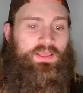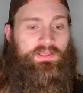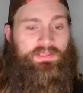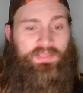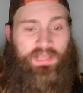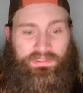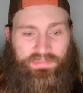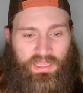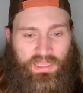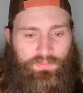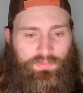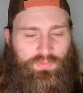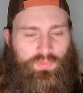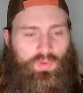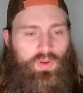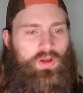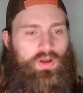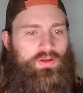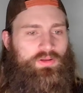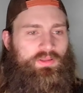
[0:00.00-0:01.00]
Got that one
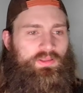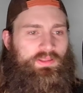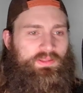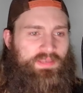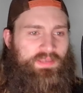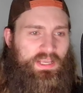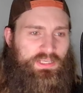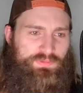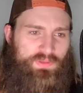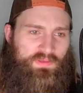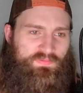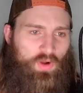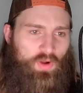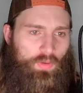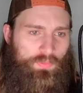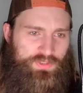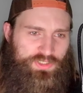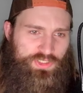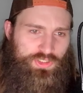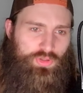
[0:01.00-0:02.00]
wrong. Next, we have
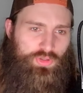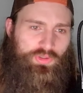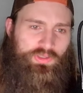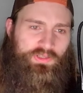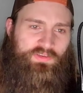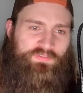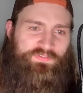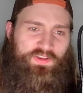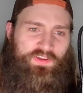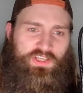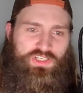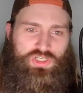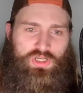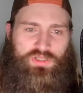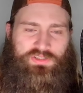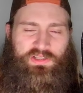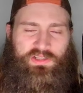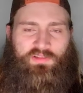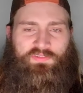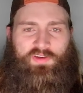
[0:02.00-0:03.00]
Armin Tsiyuka defeating
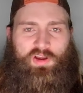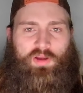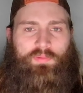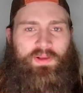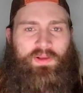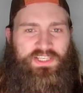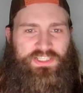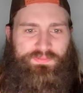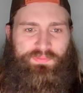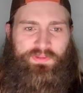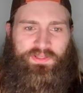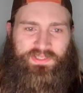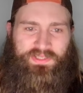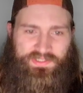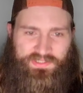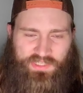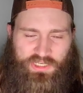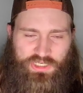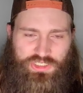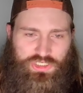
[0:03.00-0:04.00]
Charles Oliveira by split
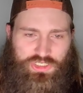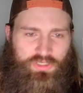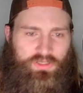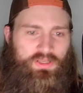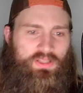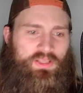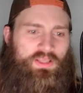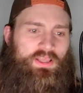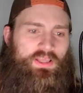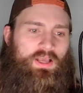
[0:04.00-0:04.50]
decision.